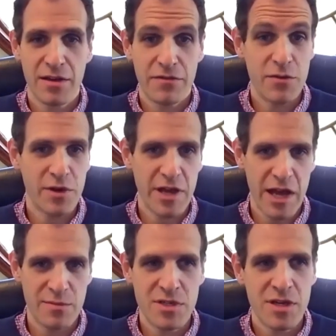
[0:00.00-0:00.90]
fewer
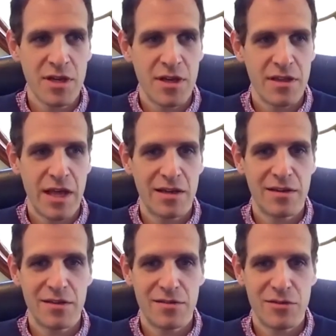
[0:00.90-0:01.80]
games,
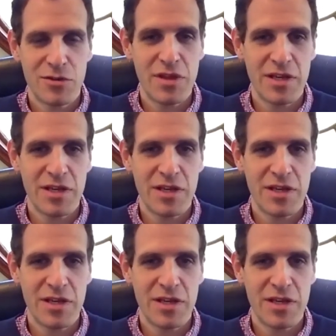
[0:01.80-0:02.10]
that two things